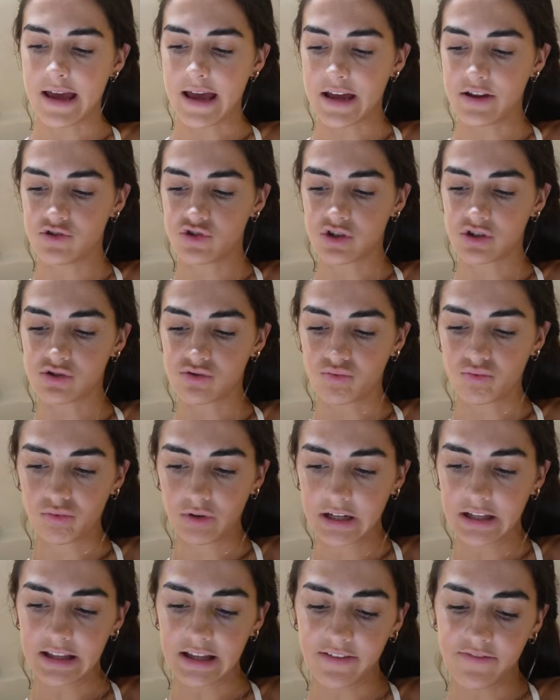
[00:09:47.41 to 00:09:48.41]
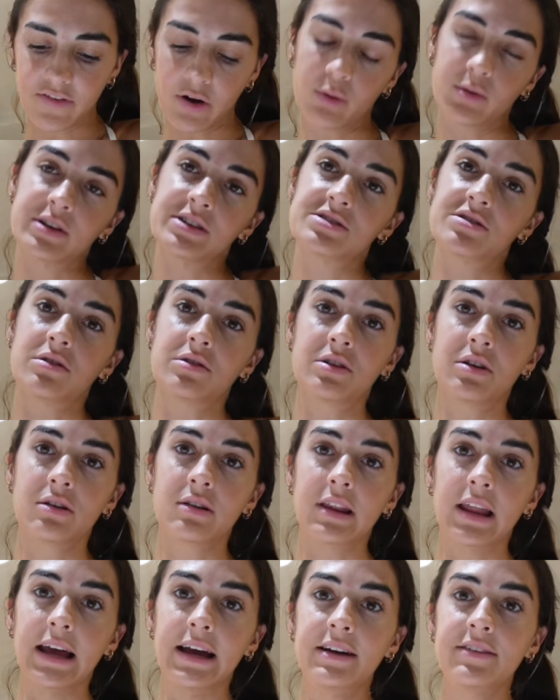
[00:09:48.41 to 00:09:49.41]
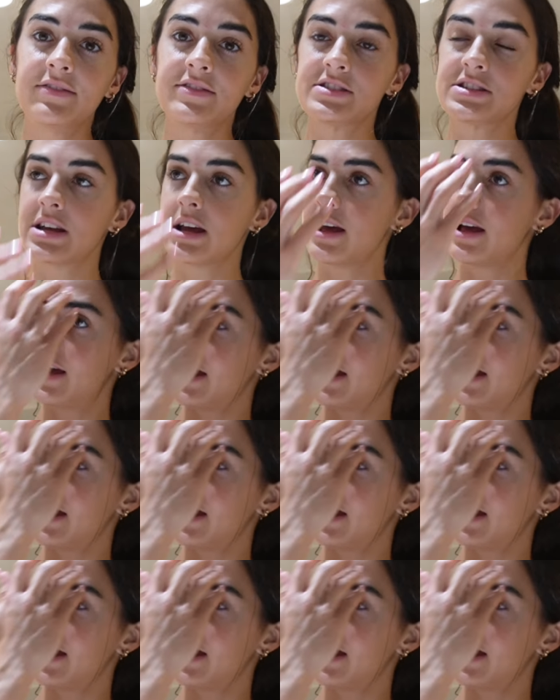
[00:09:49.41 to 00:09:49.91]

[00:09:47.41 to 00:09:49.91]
and just really focus on your lift.